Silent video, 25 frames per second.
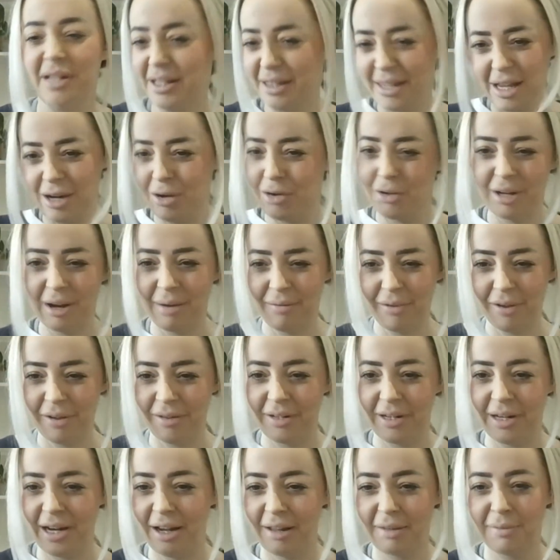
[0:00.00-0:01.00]
They're not
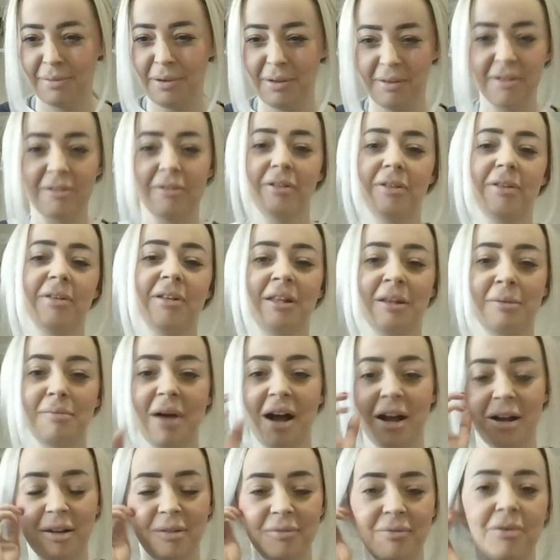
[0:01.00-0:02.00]
diversity experts, they're in the
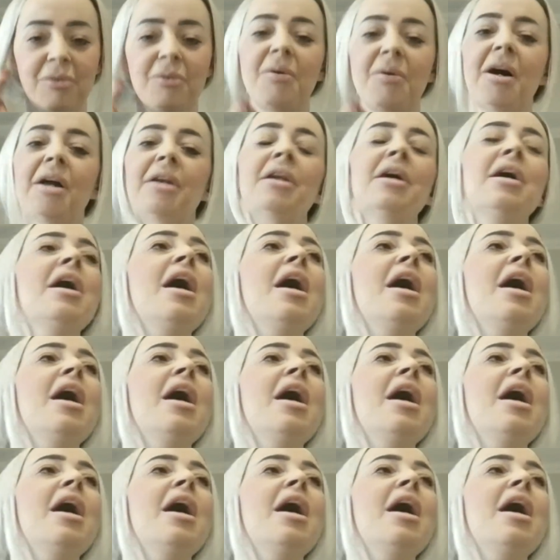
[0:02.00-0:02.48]
market for one.